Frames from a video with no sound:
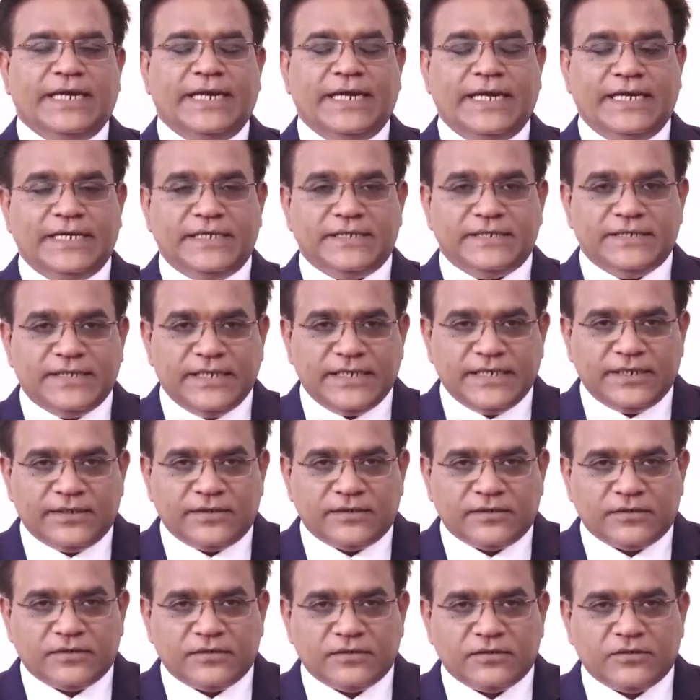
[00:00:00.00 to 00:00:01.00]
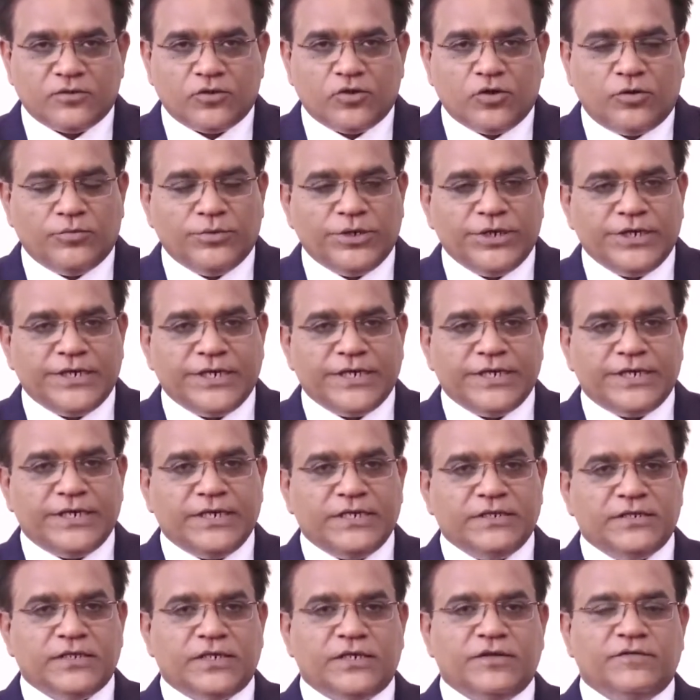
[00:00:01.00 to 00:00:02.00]
and then
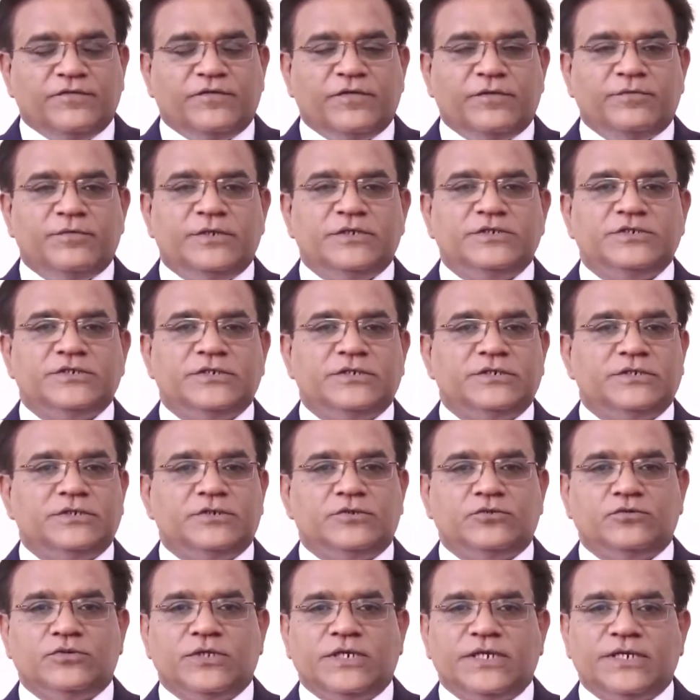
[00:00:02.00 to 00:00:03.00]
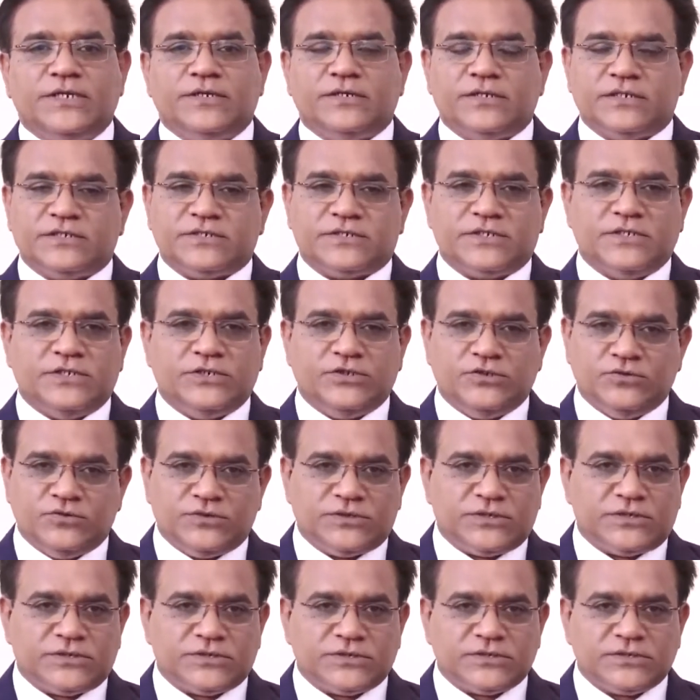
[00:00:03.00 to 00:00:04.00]
communicating the information to the interested
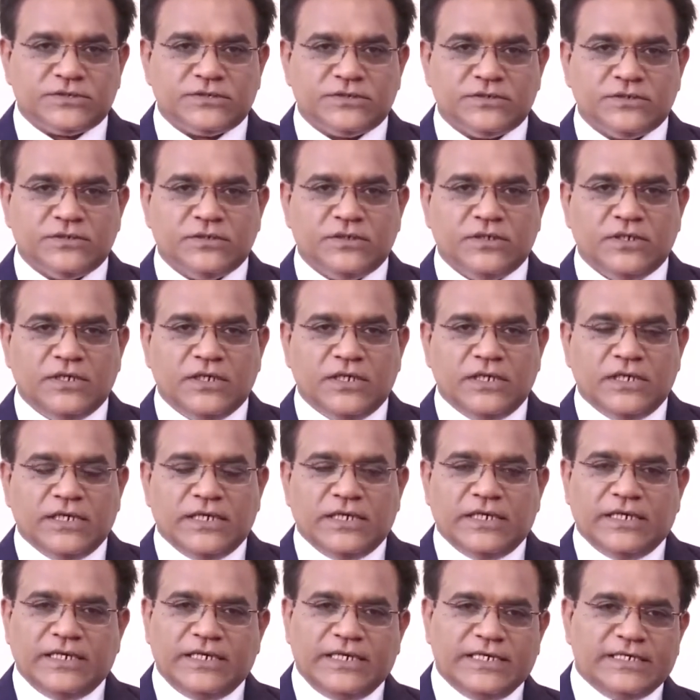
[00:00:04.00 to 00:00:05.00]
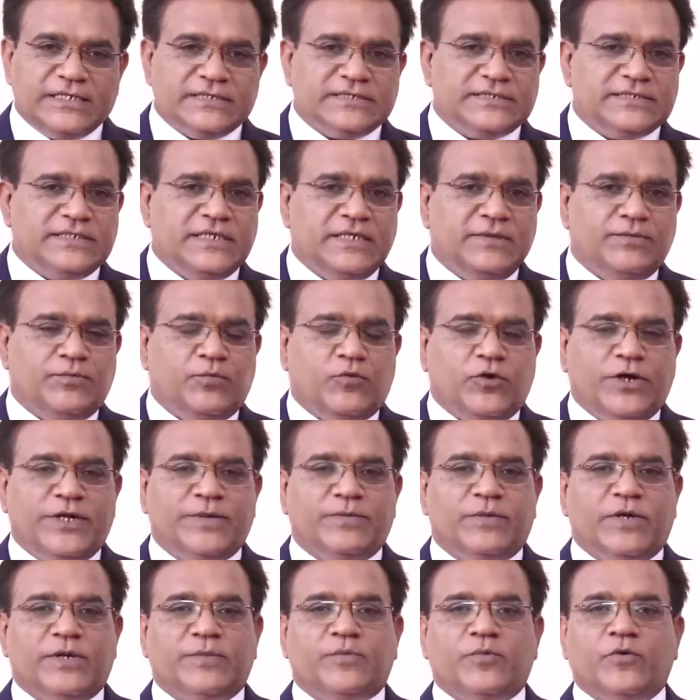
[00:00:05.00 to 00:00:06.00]
users. Let us see
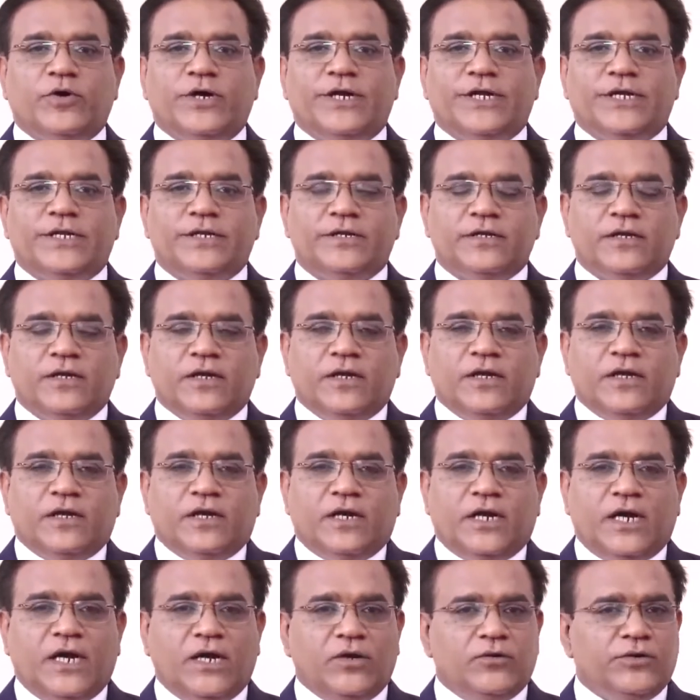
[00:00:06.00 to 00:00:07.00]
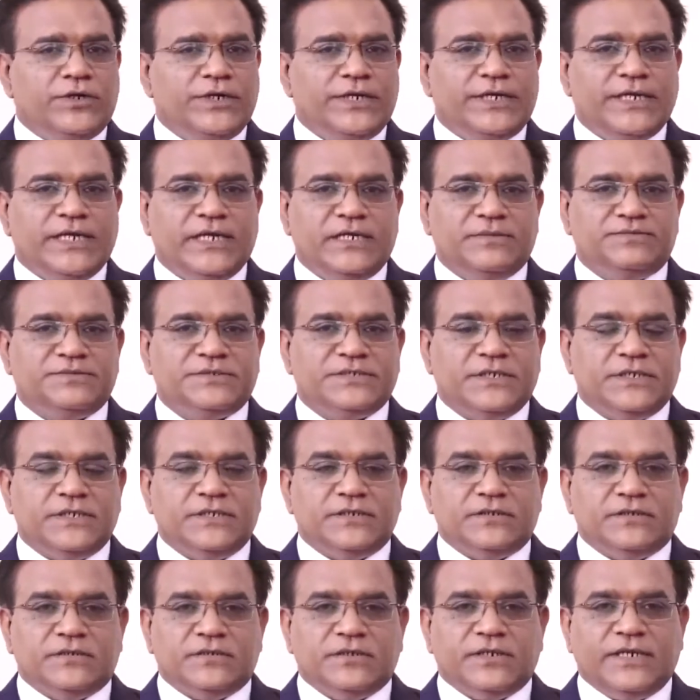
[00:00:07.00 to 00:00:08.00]
point by point how it helps
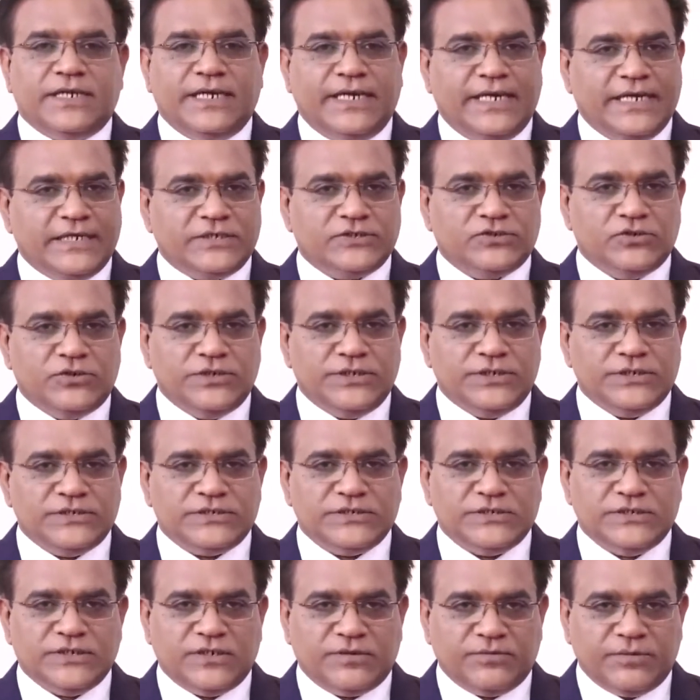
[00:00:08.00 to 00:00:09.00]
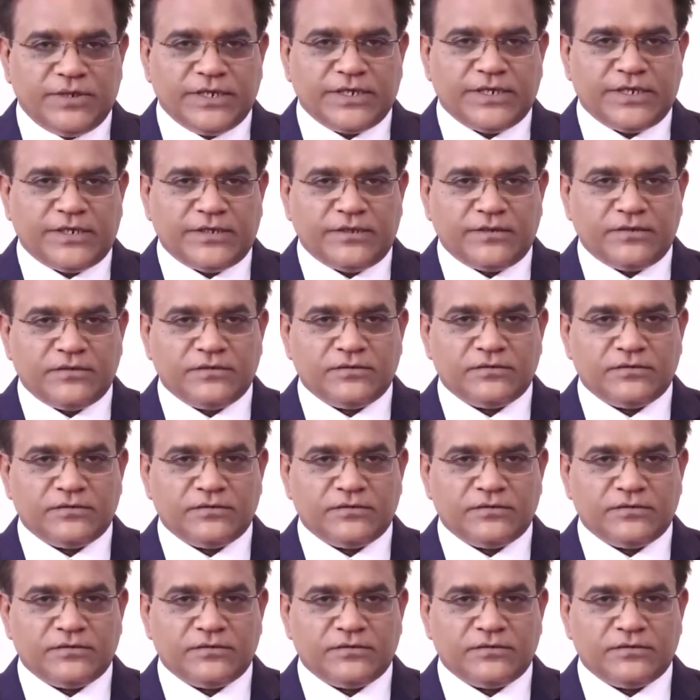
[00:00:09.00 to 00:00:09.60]
in actually decision making.